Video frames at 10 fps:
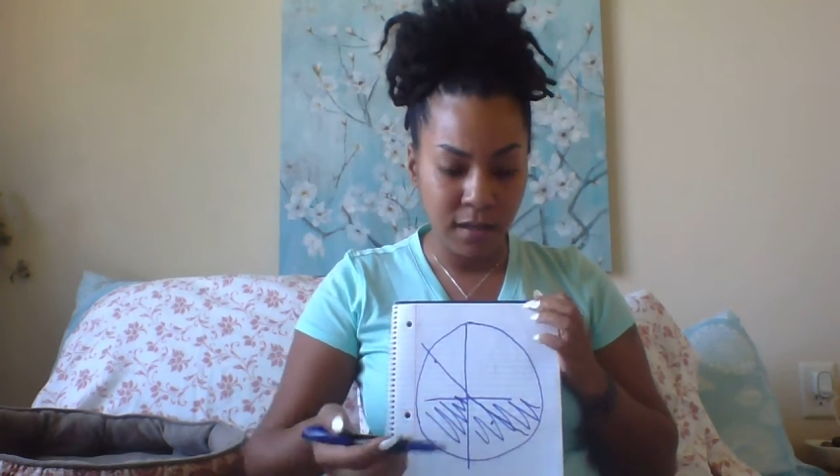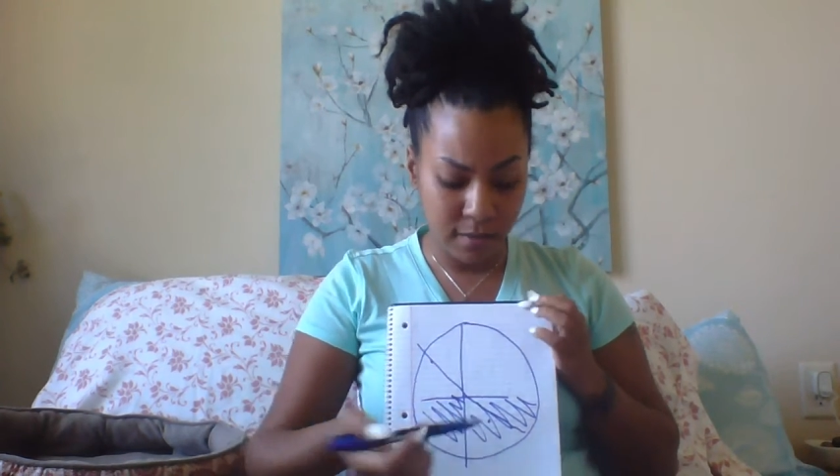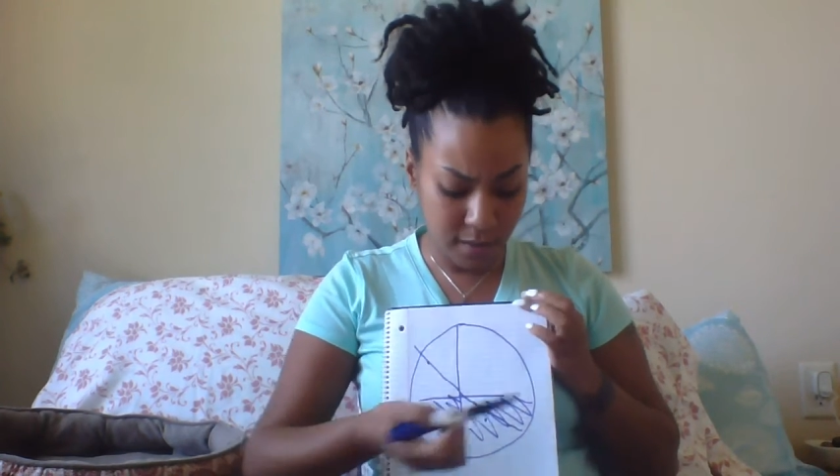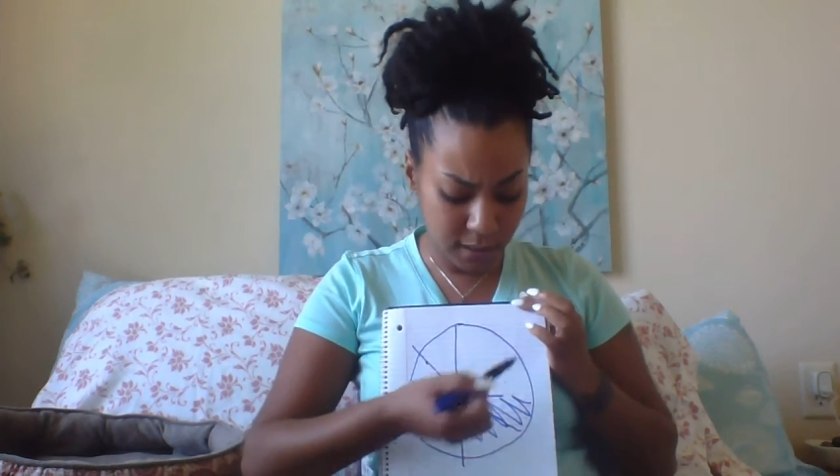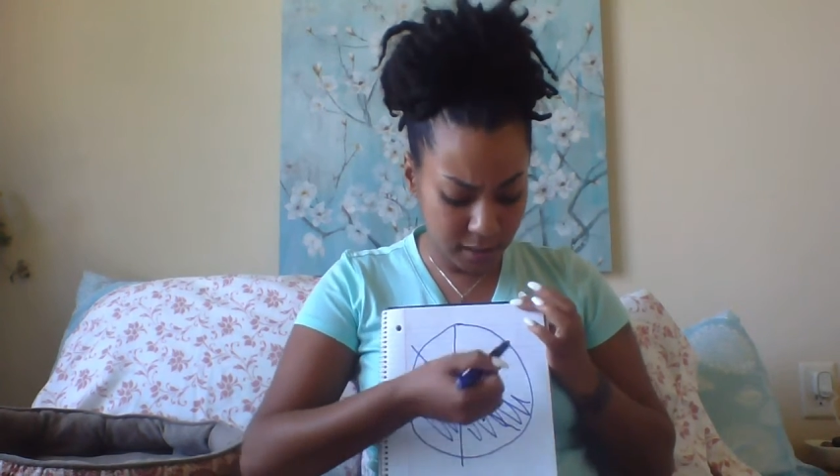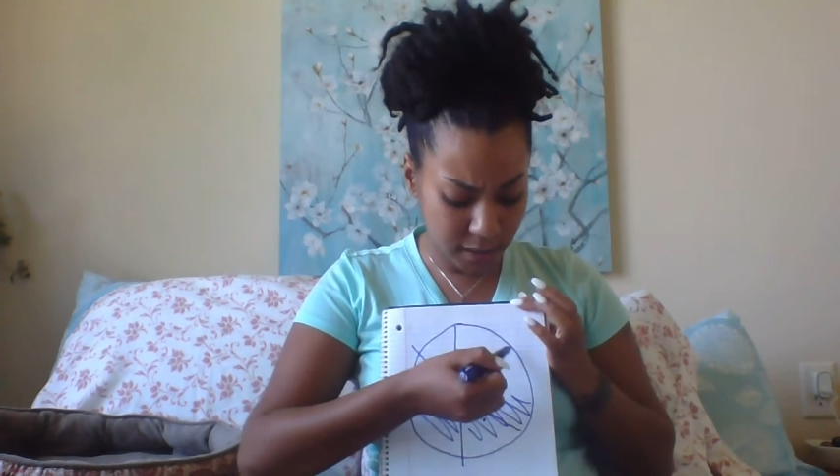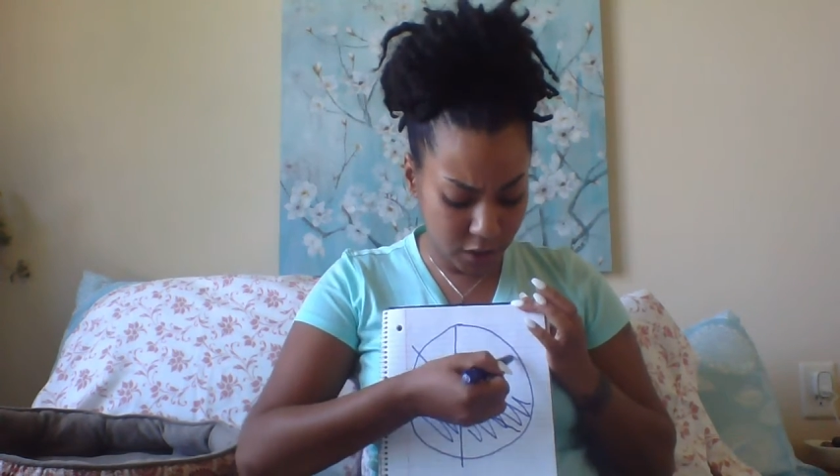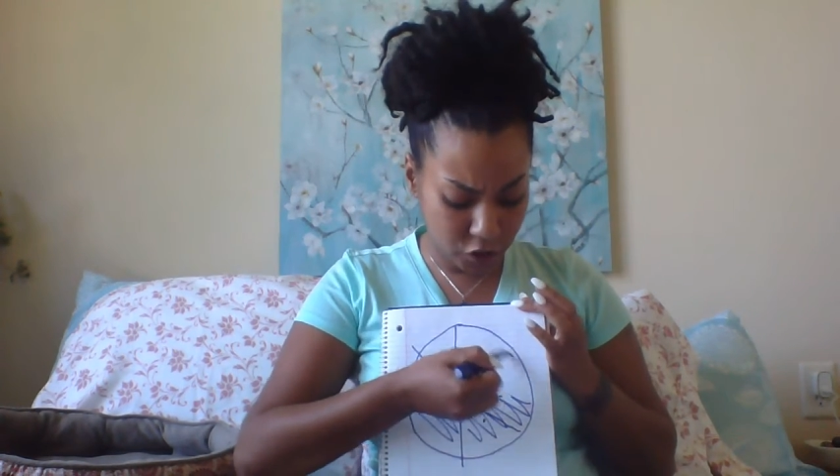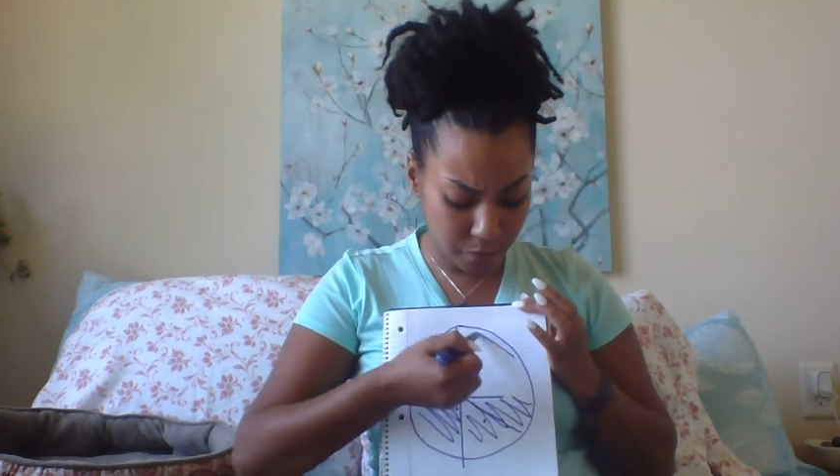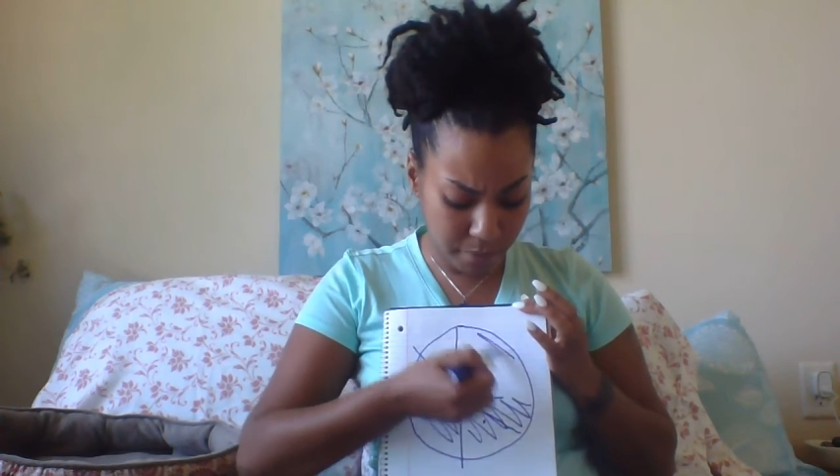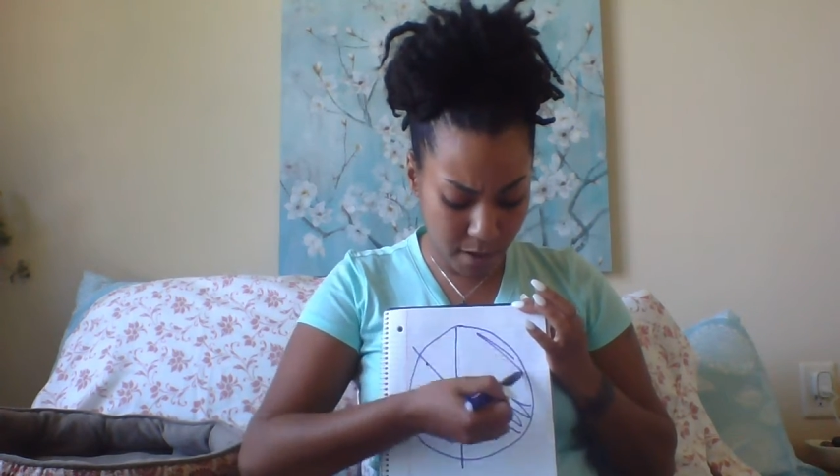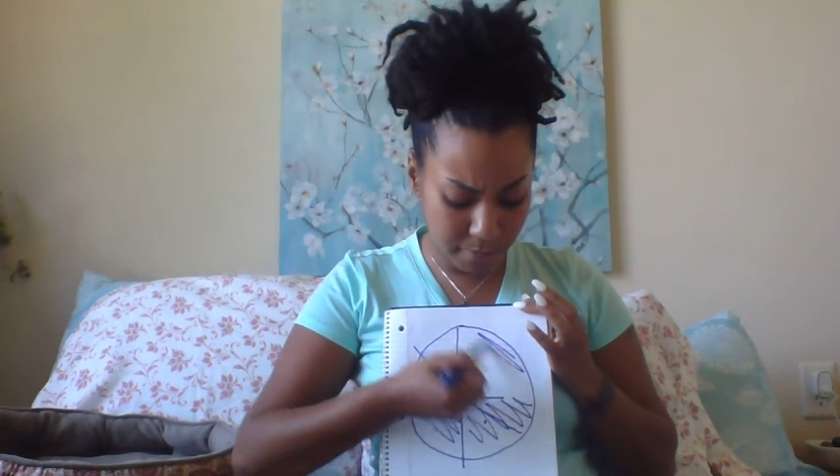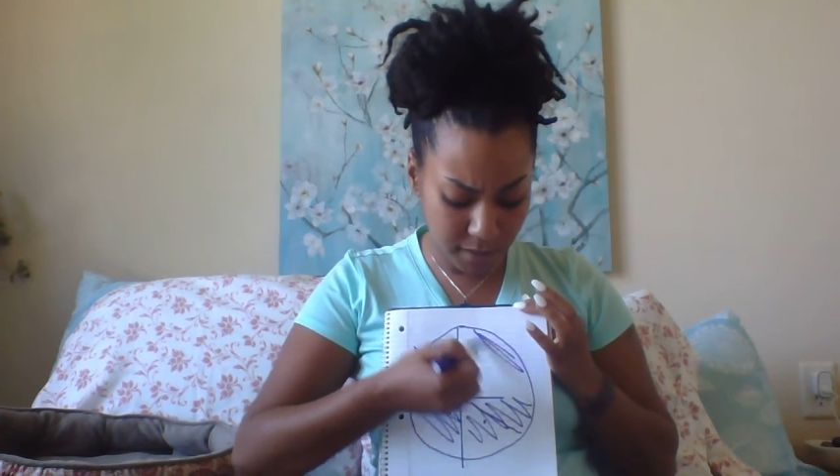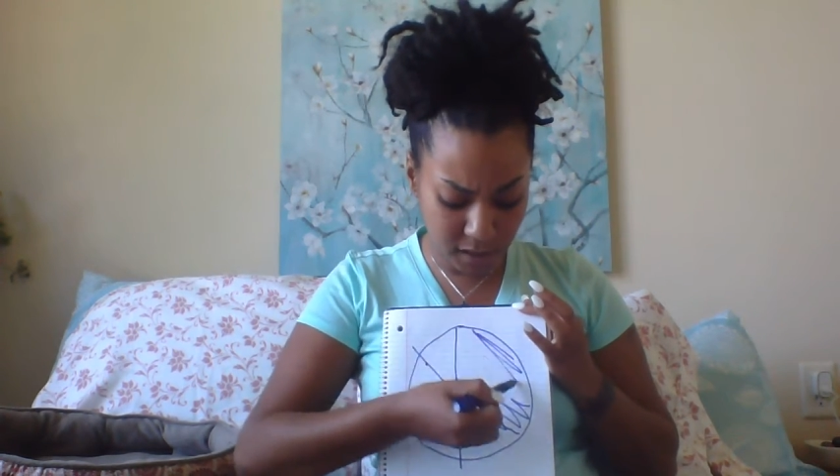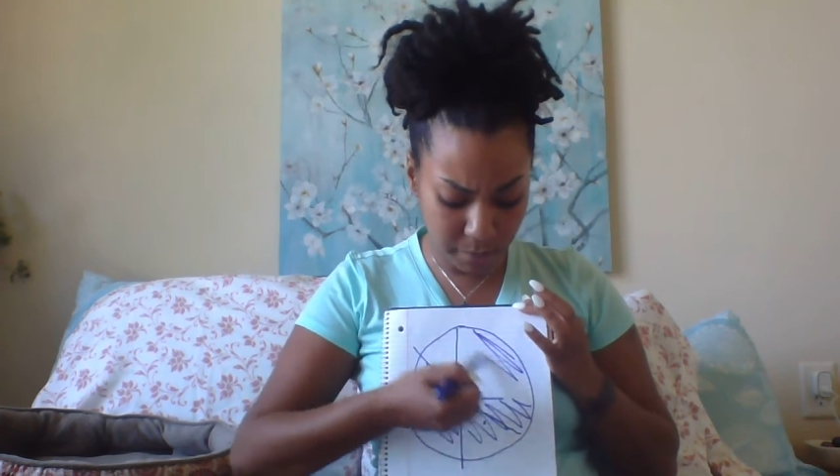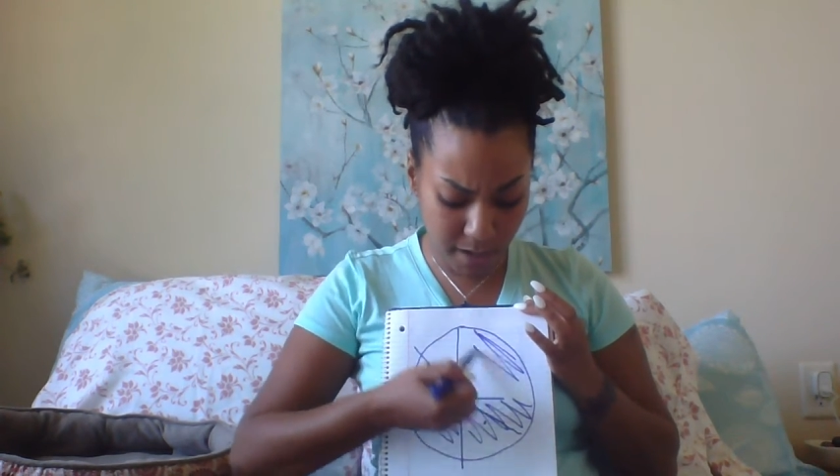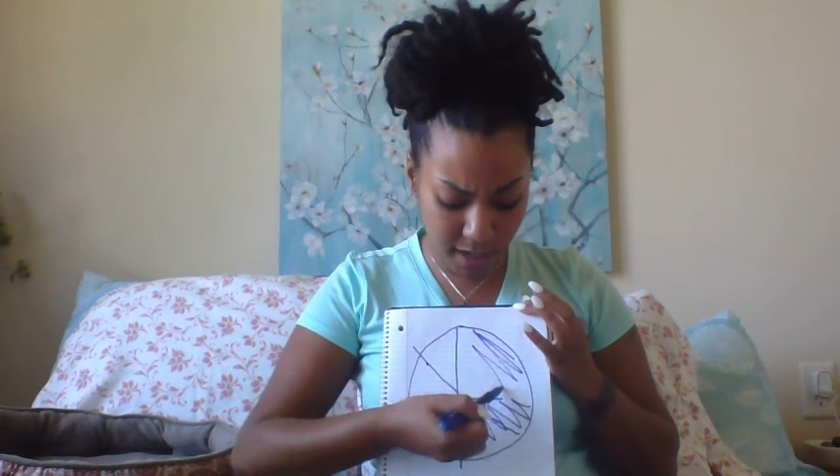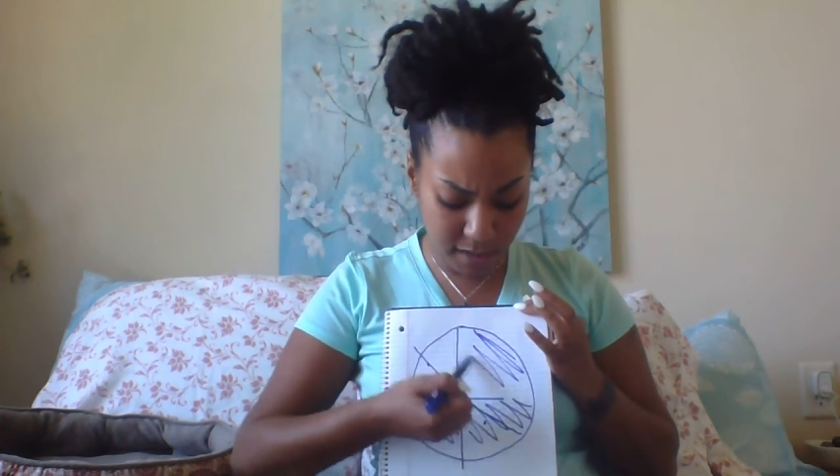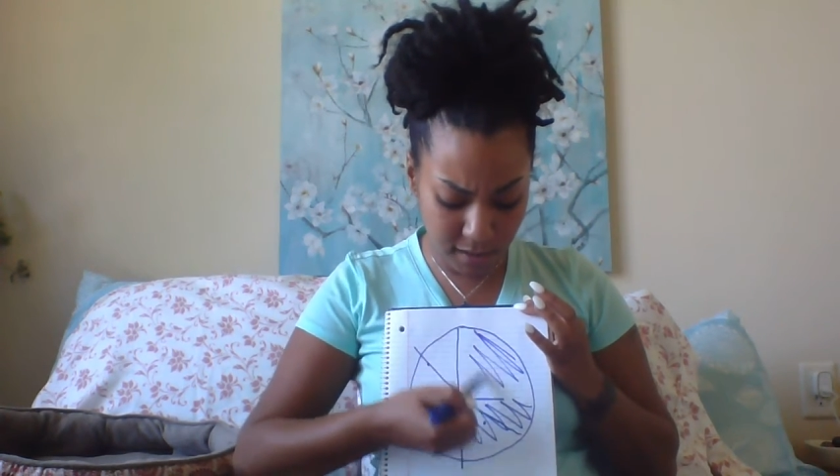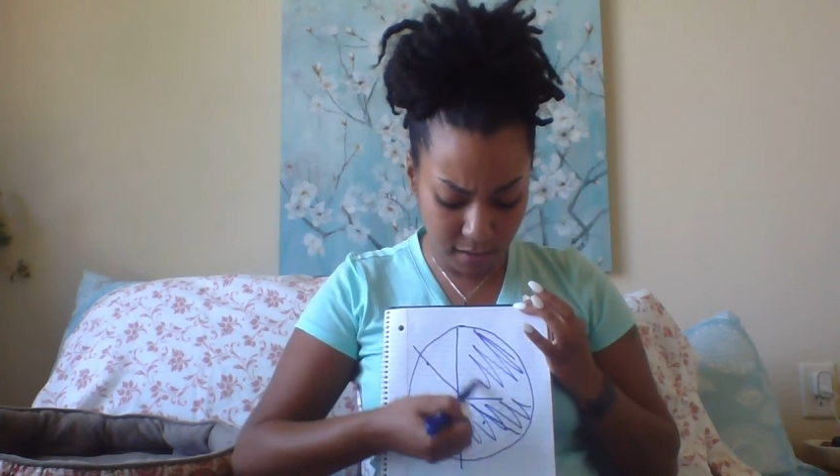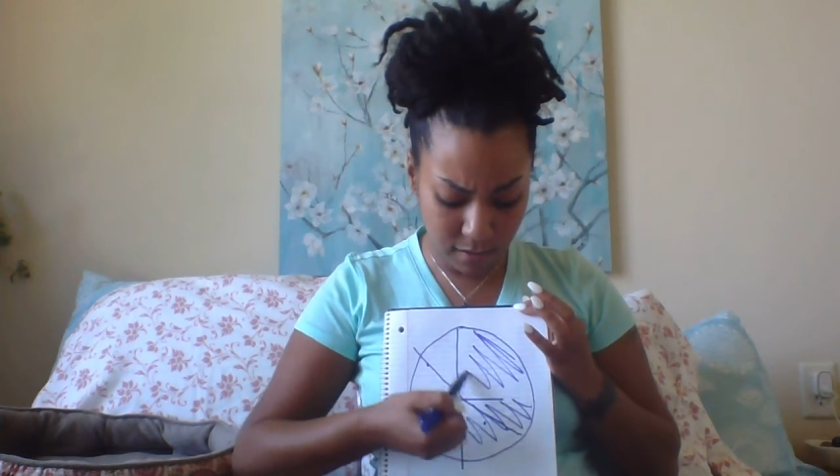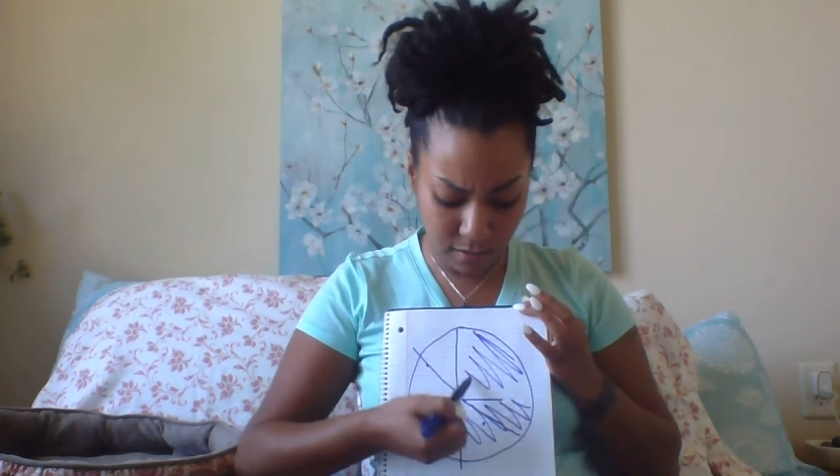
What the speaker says: This is your public space.